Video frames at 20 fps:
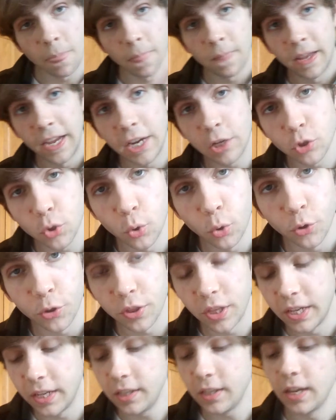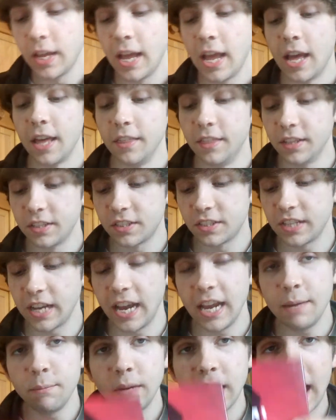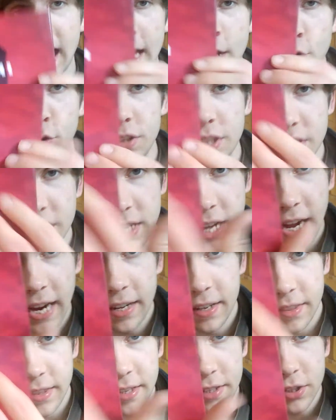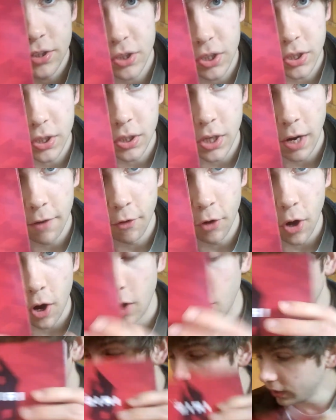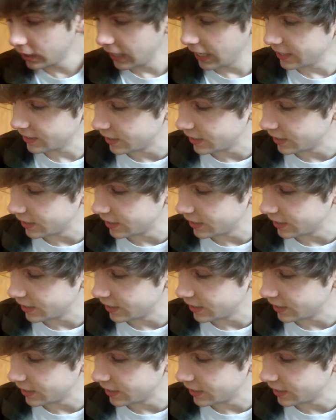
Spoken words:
here's a cool thing. The same guy who designed this cover artwork is